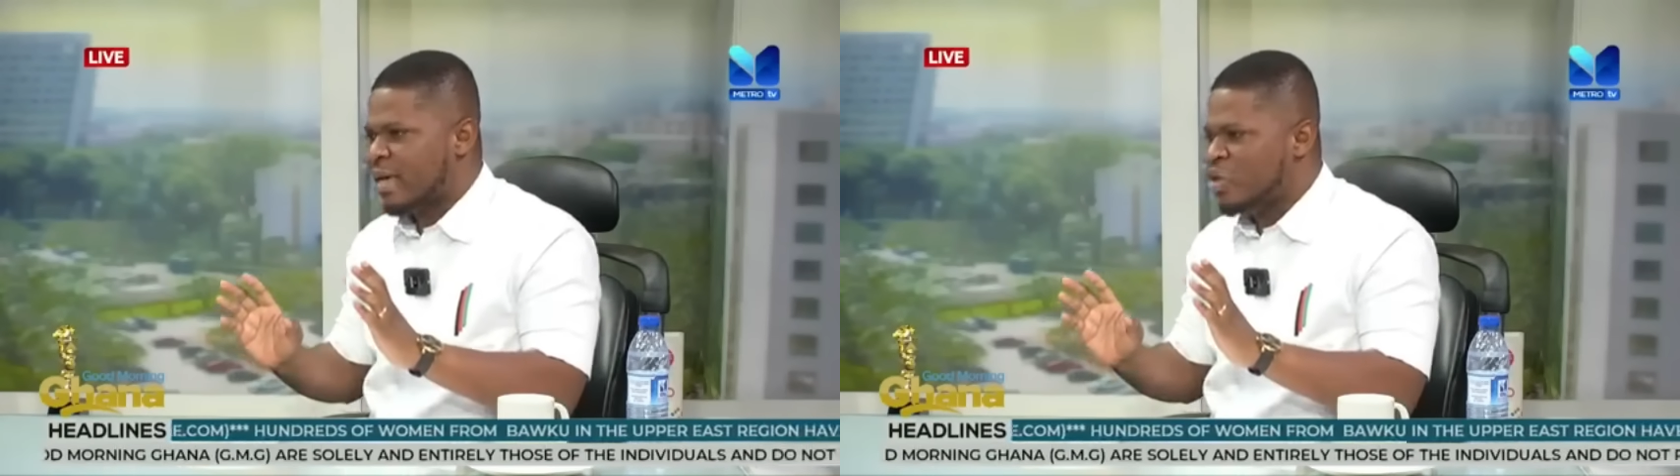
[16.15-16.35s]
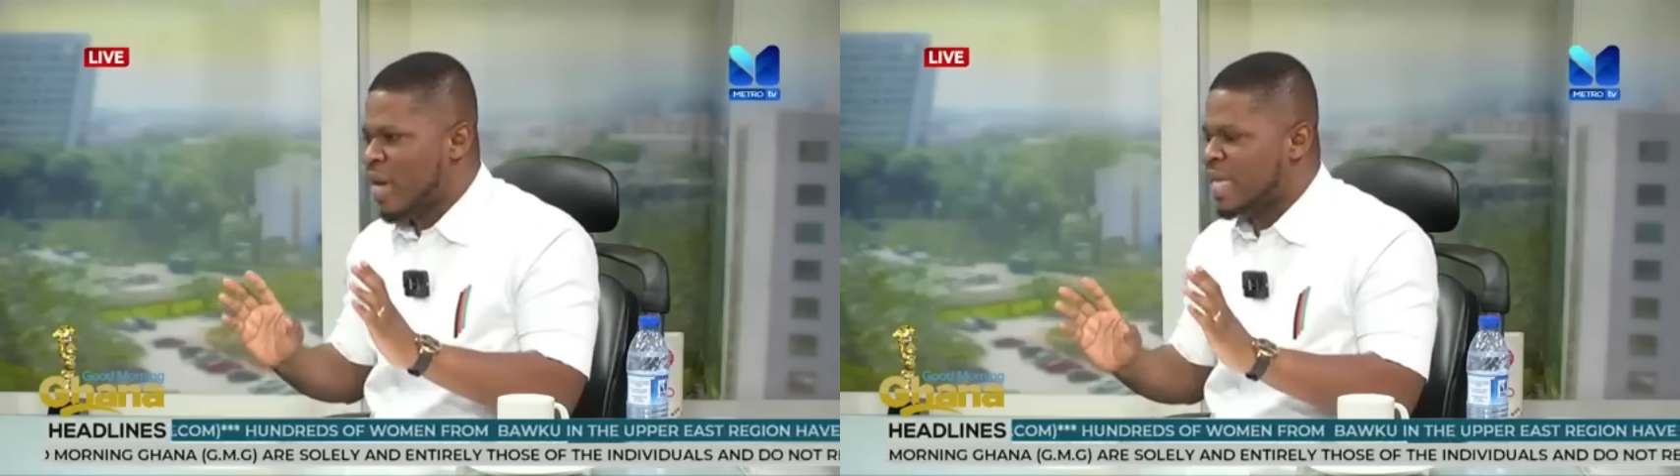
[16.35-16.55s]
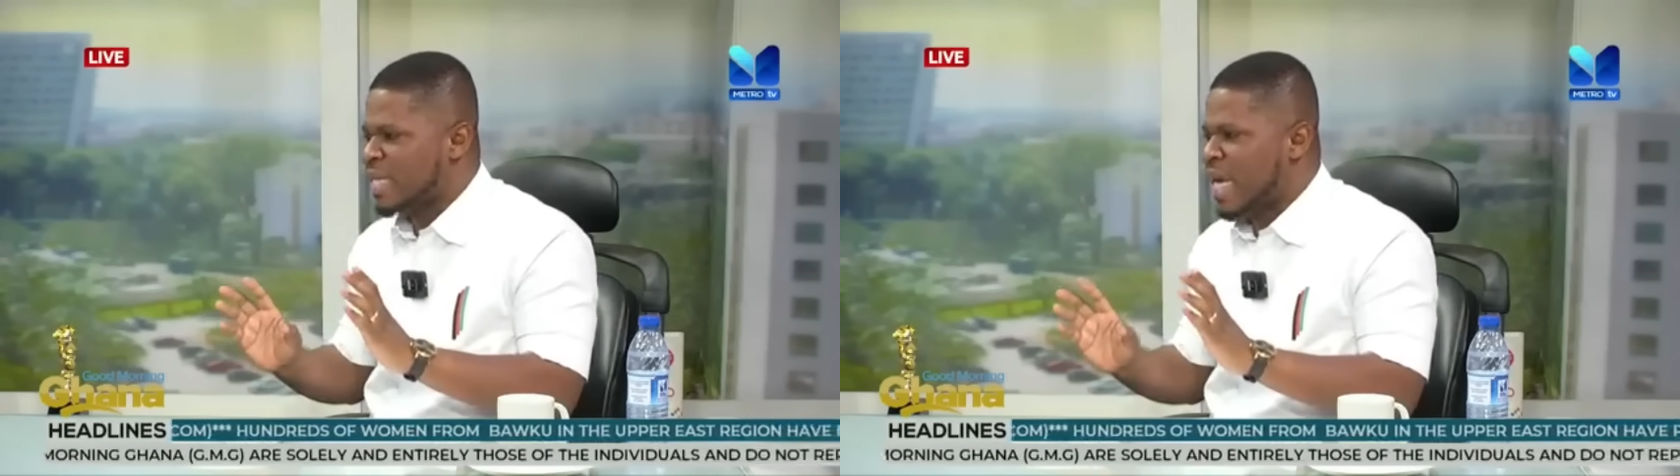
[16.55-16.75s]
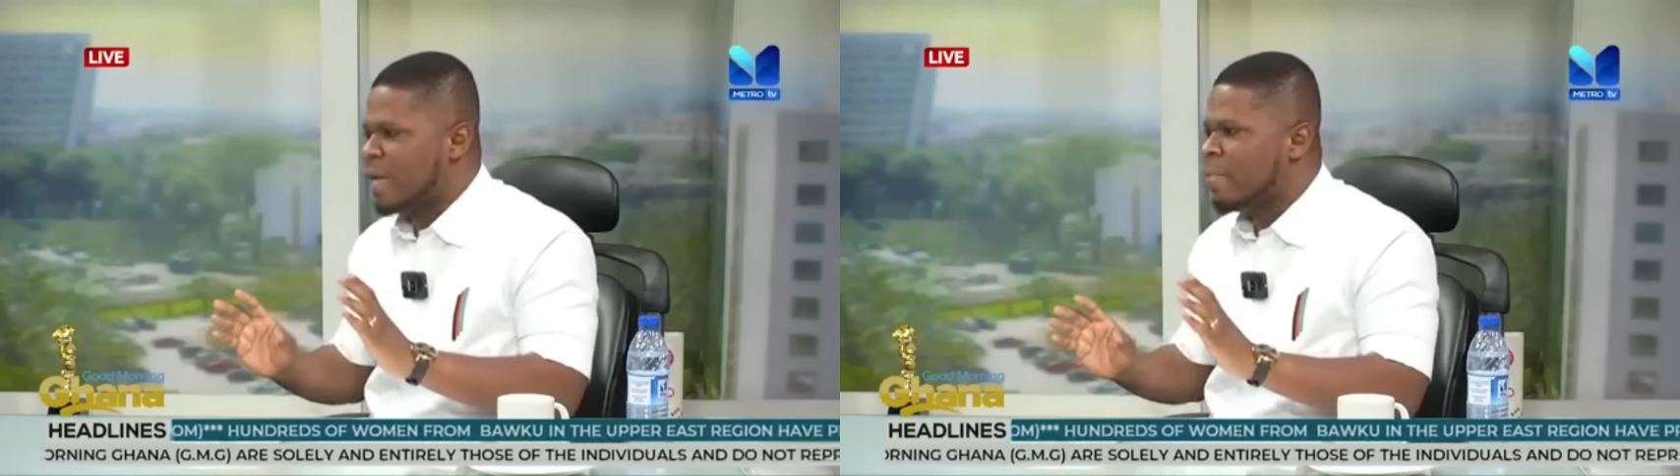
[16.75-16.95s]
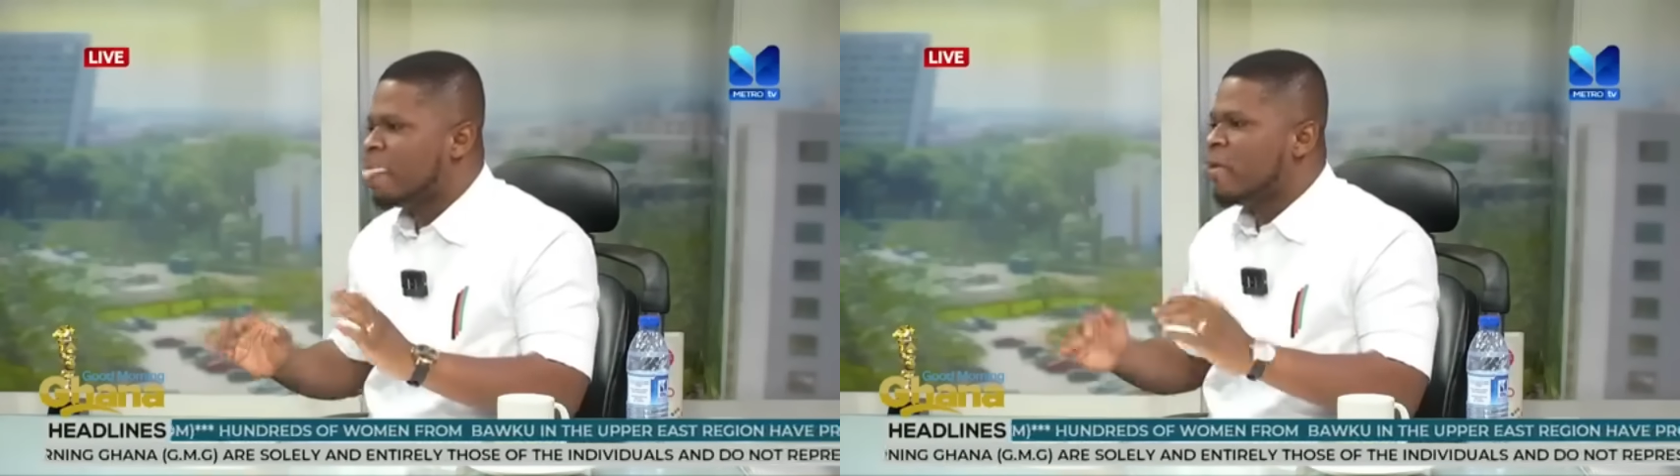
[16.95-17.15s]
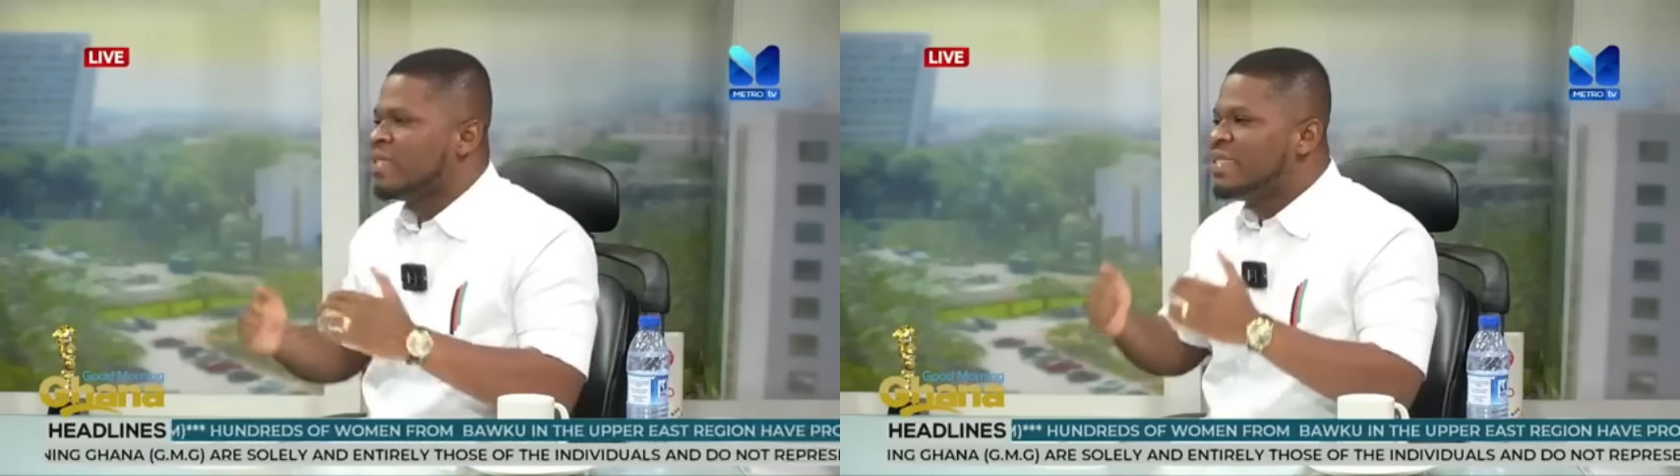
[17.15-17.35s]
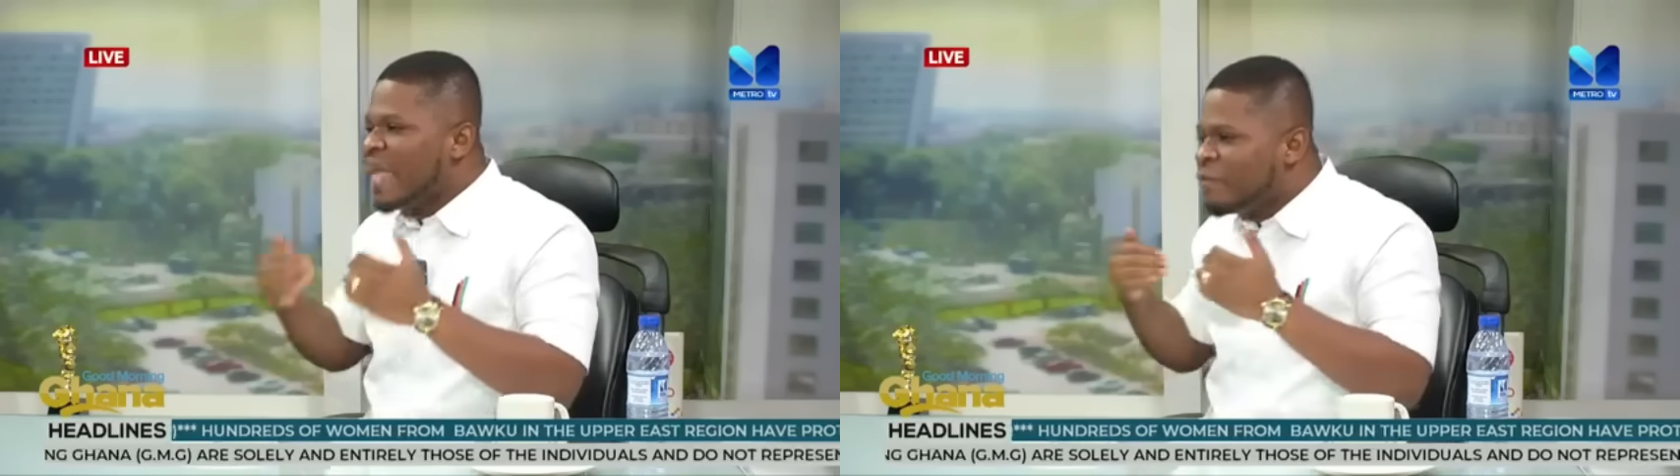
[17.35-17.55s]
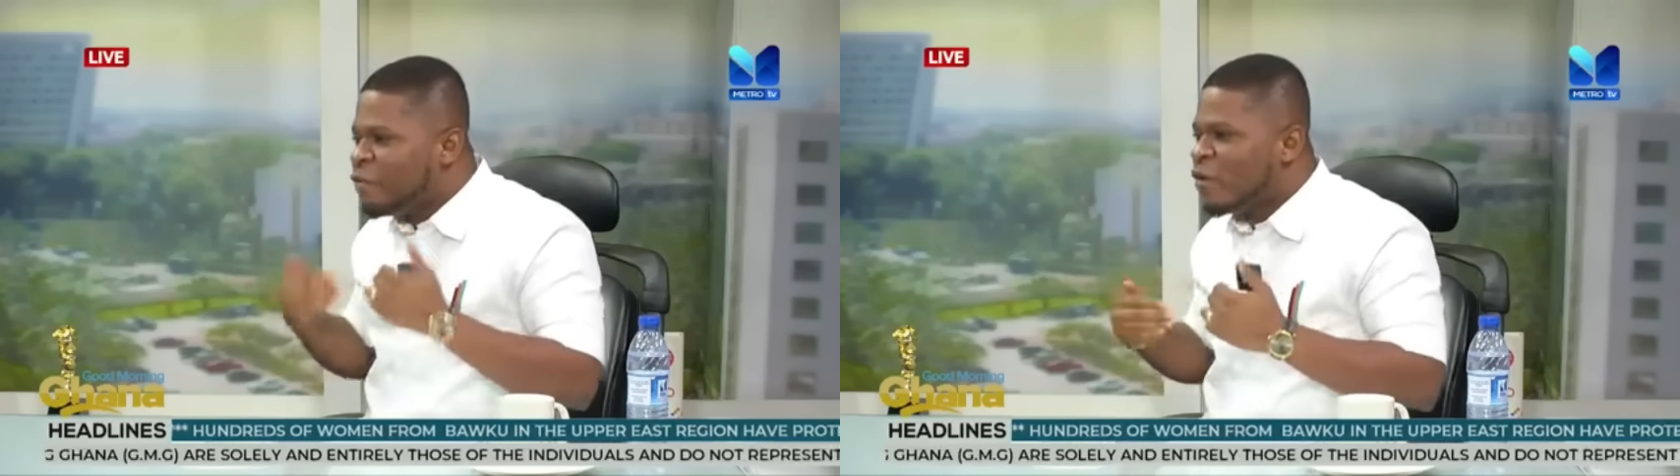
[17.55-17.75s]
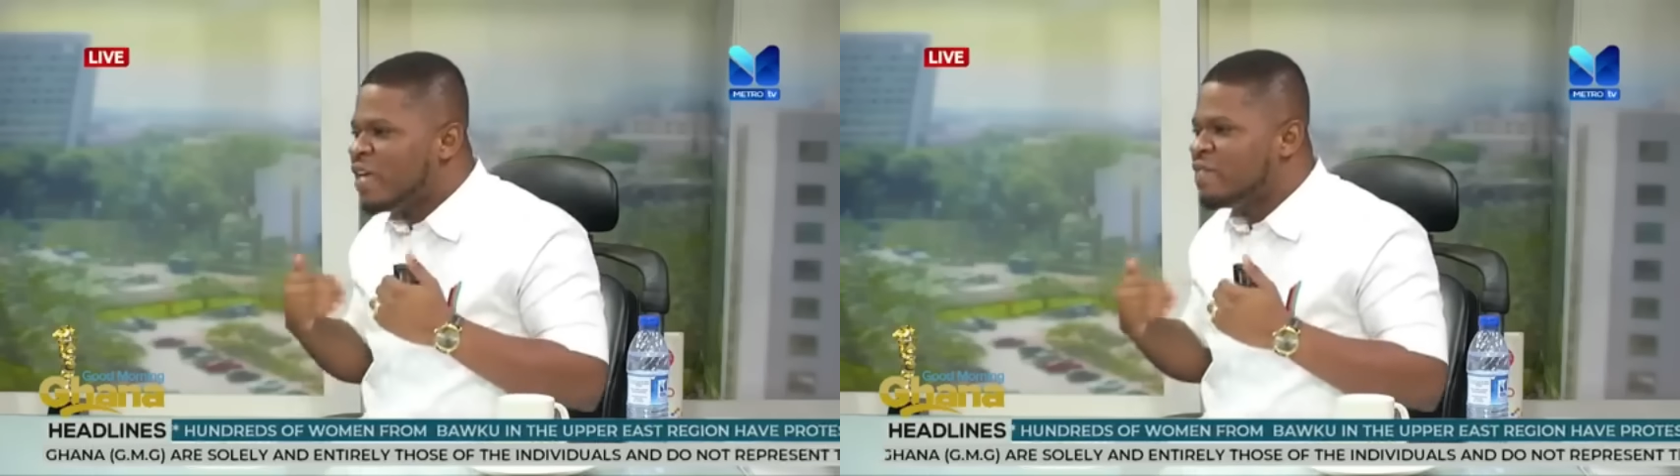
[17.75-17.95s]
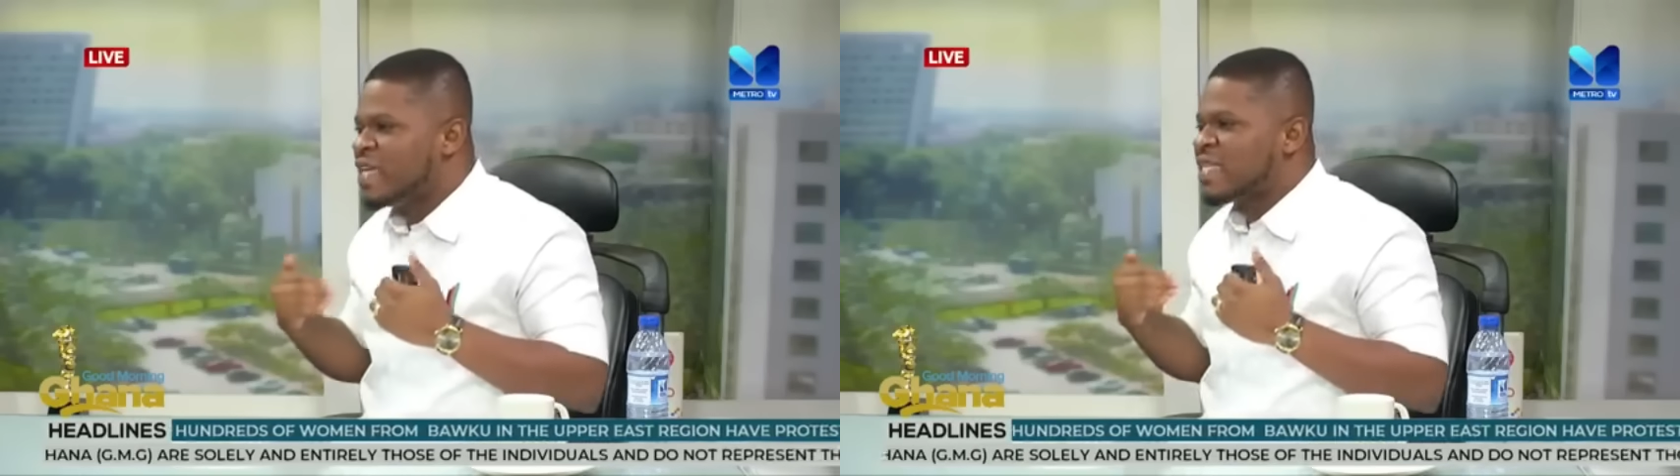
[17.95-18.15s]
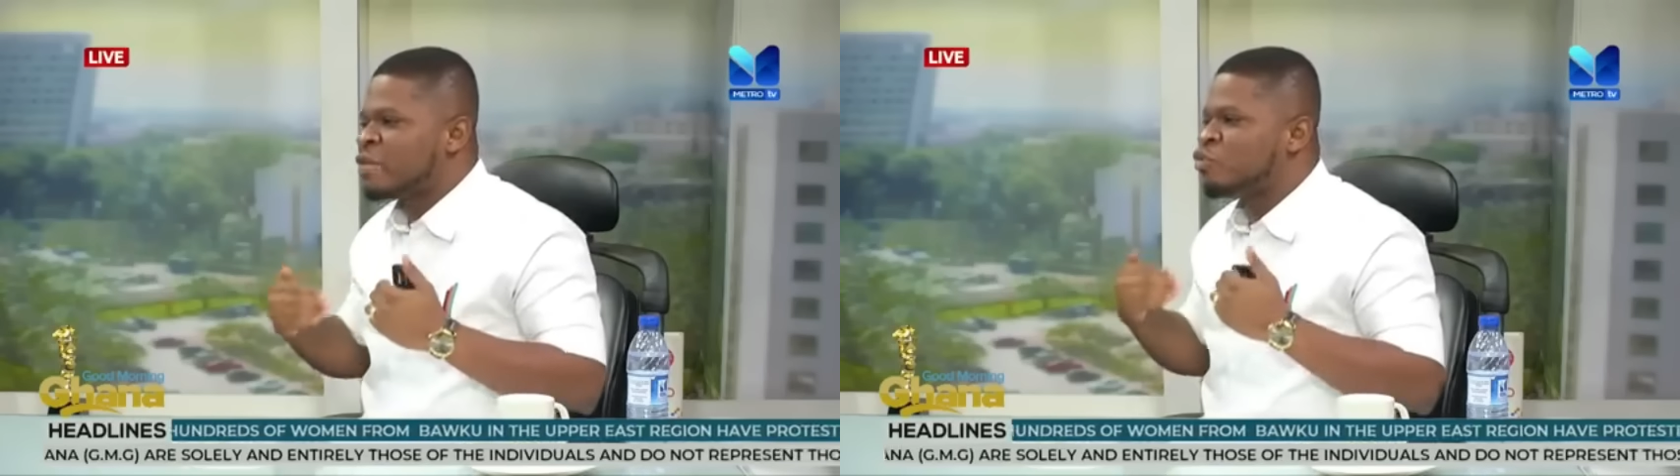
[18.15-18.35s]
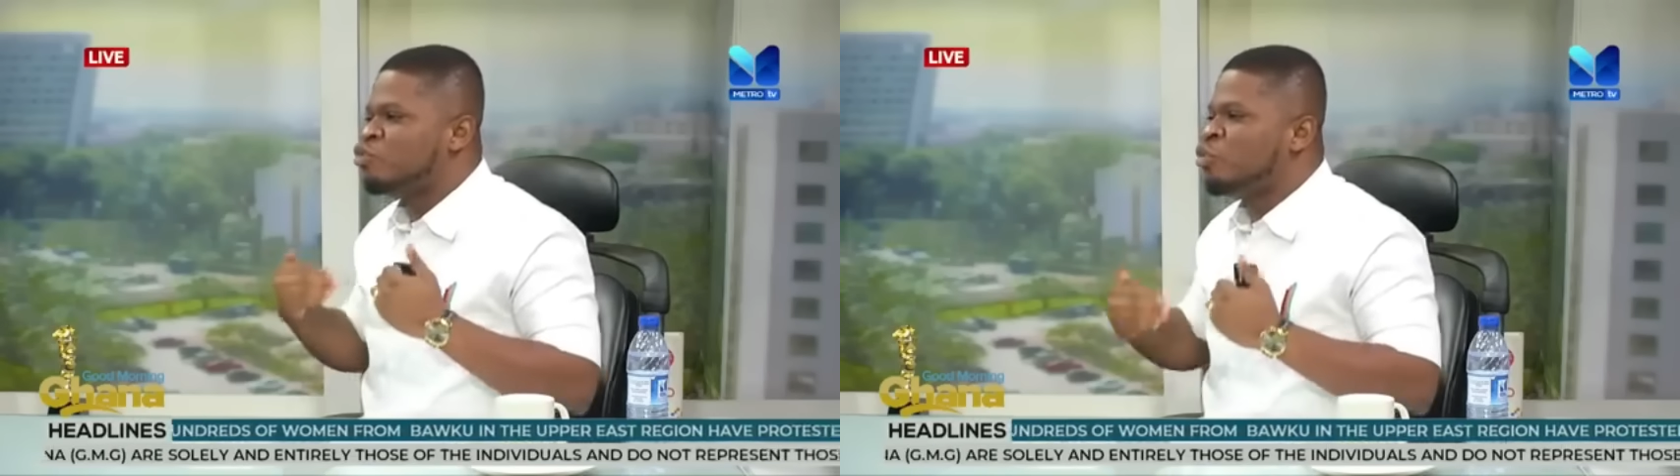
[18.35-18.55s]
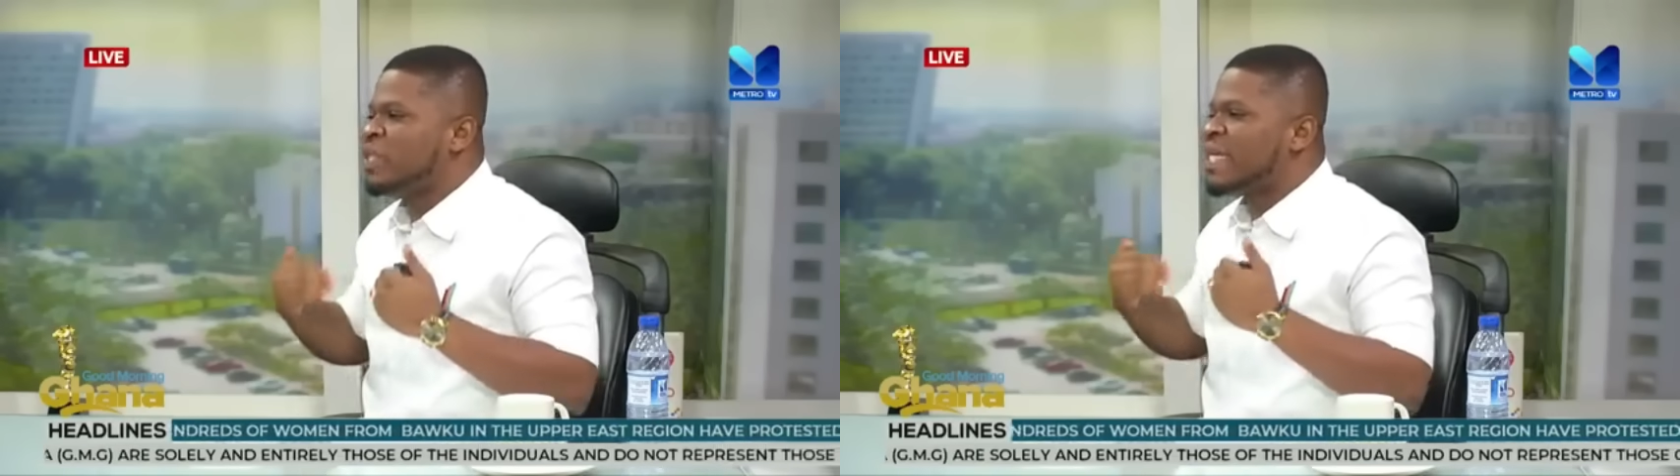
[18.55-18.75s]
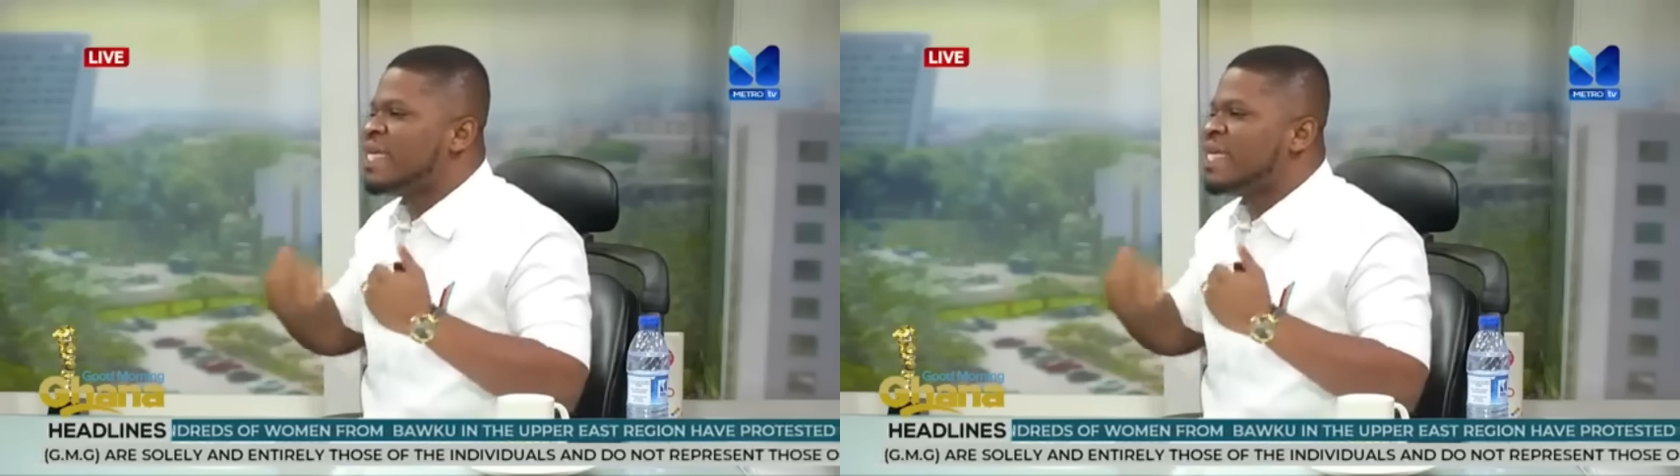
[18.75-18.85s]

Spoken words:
You understand? Debt forgiveness has to do with